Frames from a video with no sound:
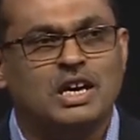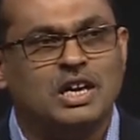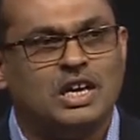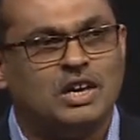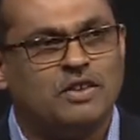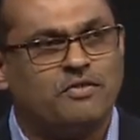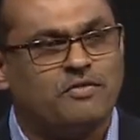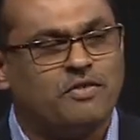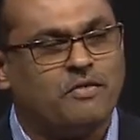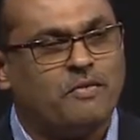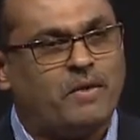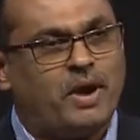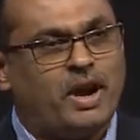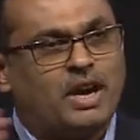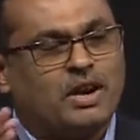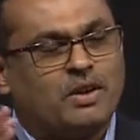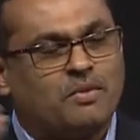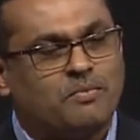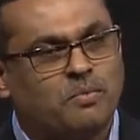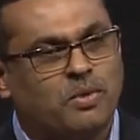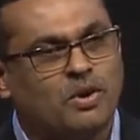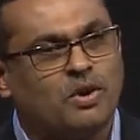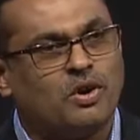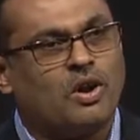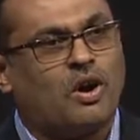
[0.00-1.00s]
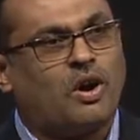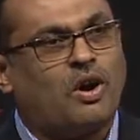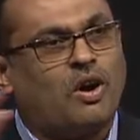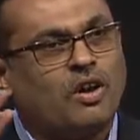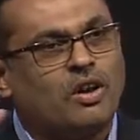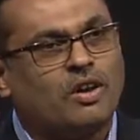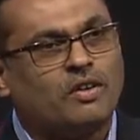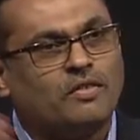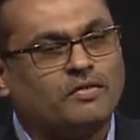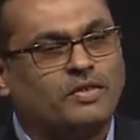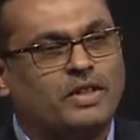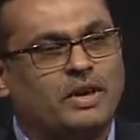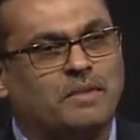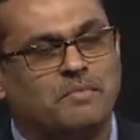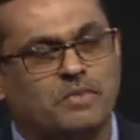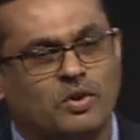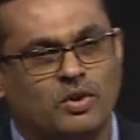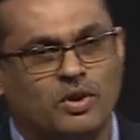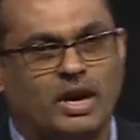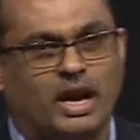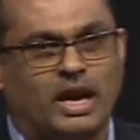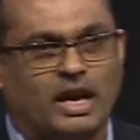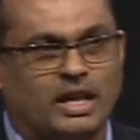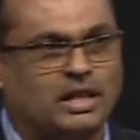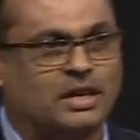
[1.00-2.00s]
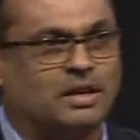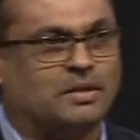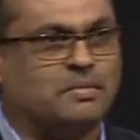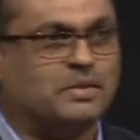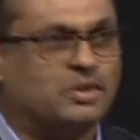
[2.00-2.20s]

if we were to put all of them together?